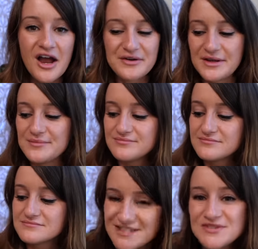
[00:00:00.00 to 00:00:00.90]
All right,
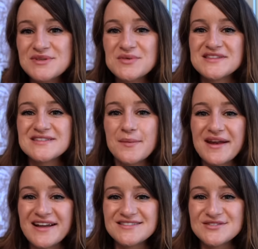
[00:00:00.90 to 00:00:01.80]
let's go see what the Summit
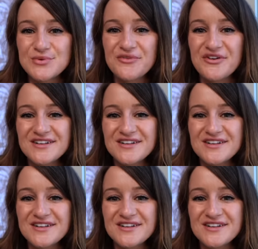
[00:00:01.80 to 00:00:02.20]
has in store for